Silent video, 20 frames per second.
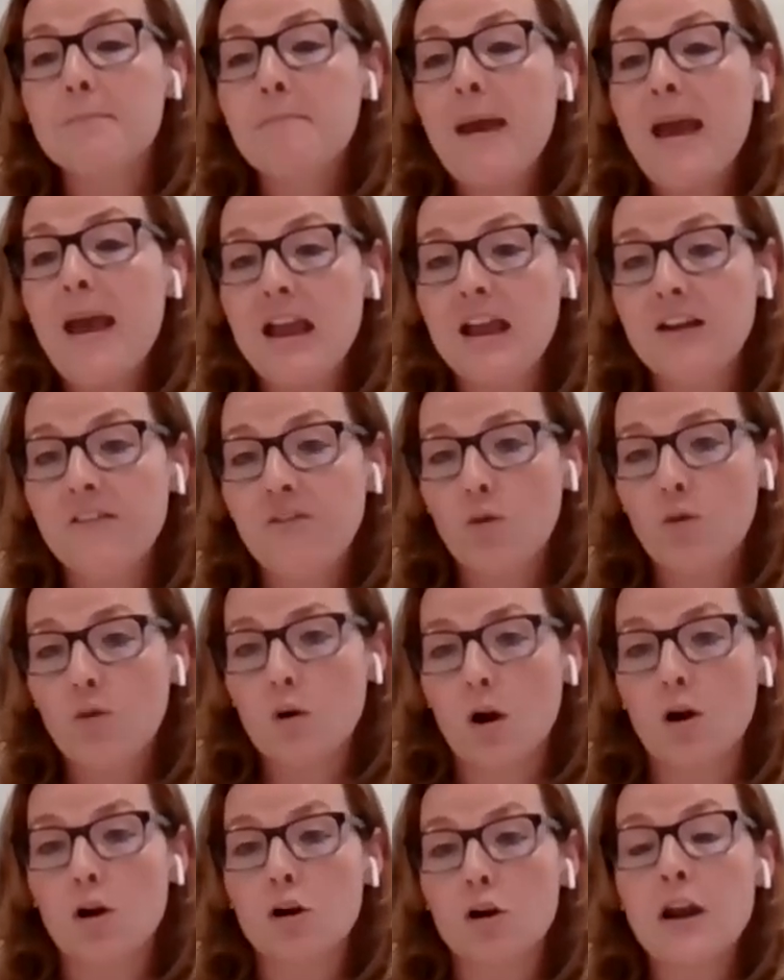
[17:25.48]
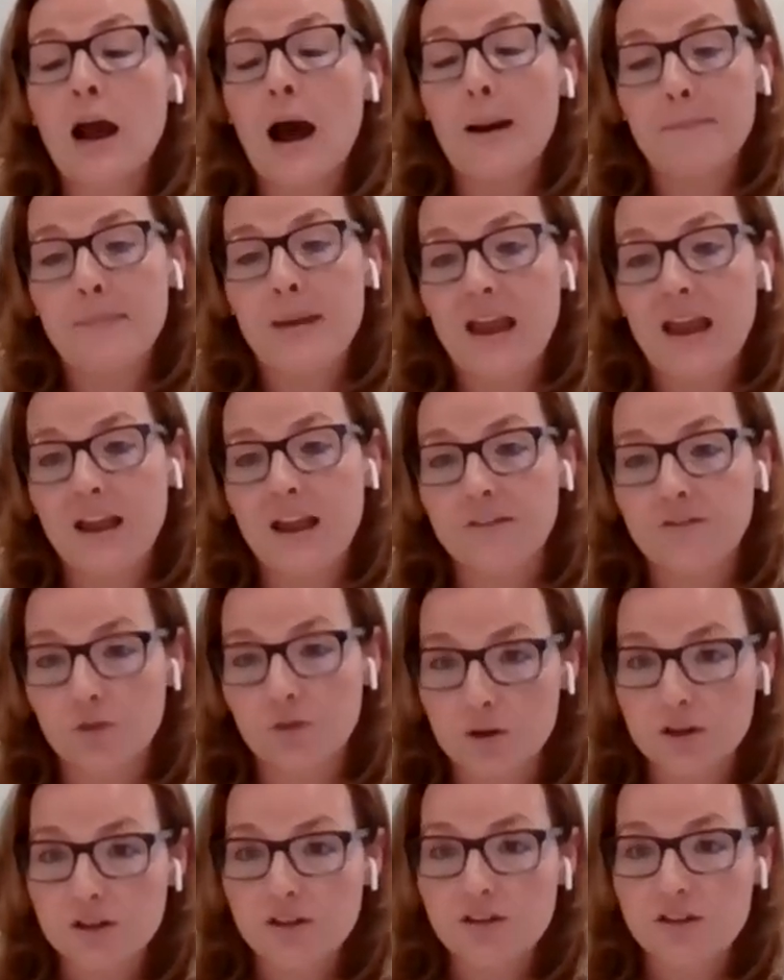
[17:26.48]
and paying for or not
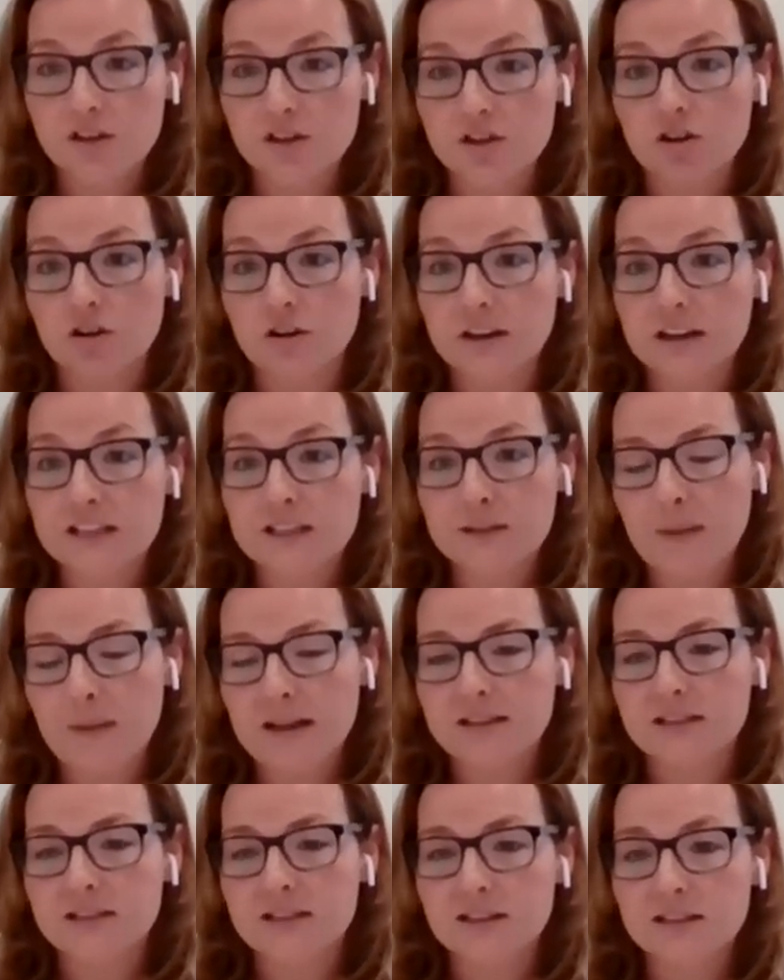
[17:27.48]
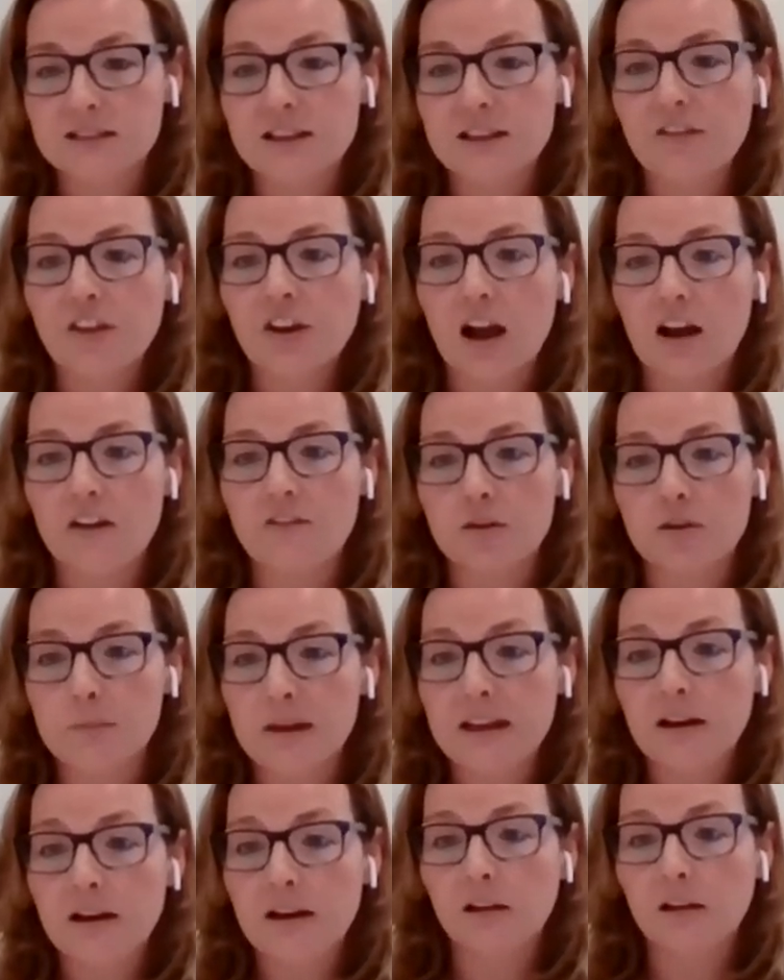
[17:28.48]
paying for the certain expenses that the
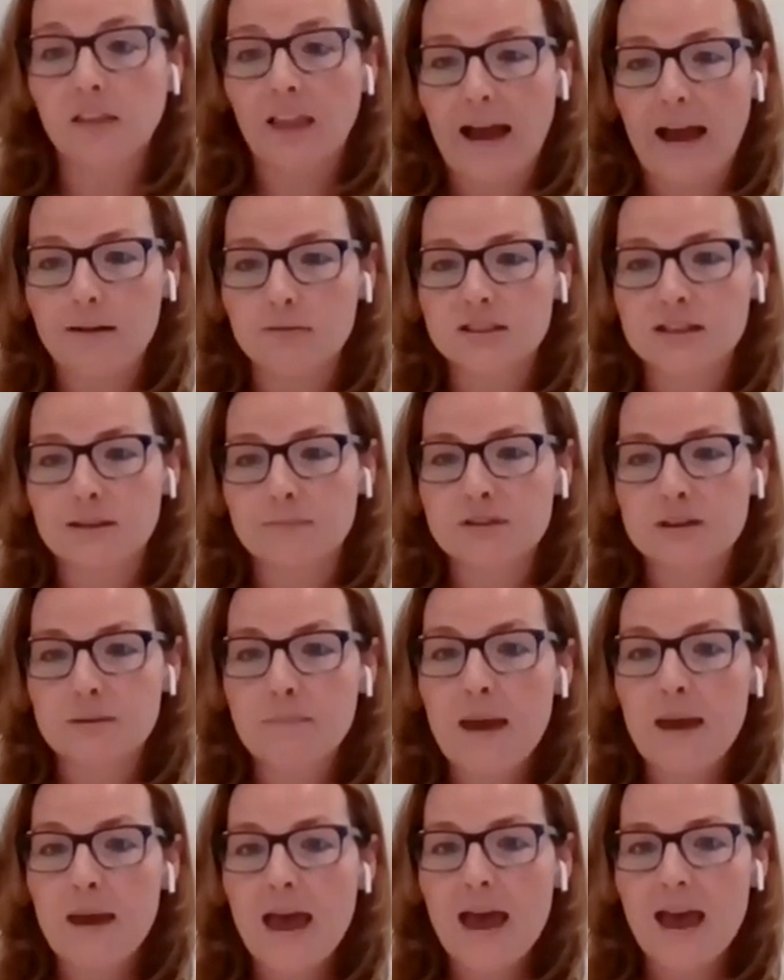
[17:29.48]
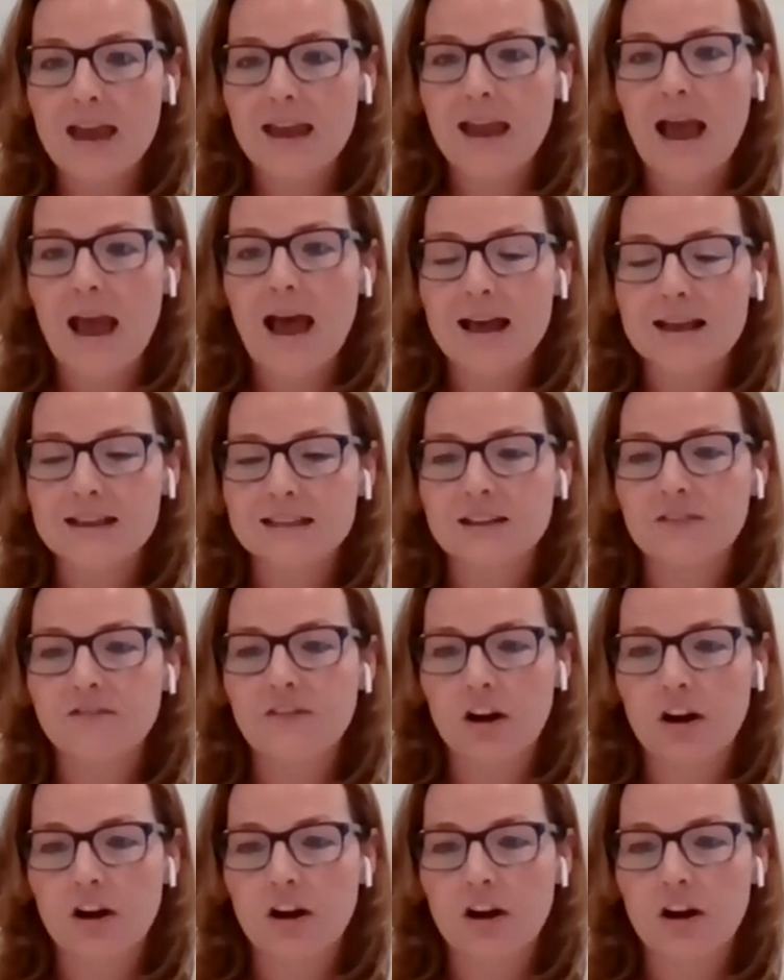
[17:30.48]
government allows them to pay